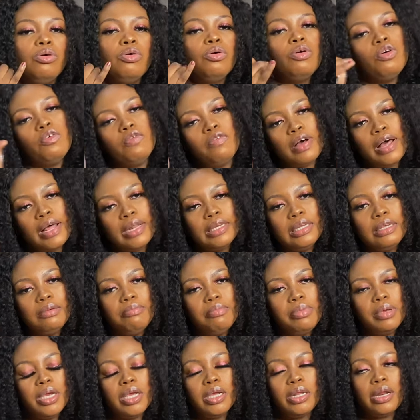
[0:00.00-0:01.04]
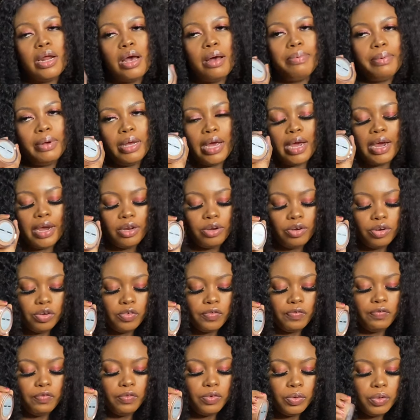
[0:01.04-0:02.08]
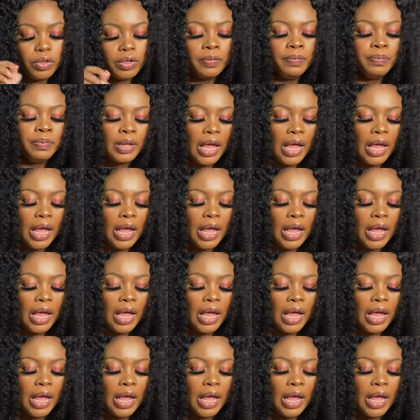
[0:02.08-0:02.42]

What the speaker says: overly made up kind of look.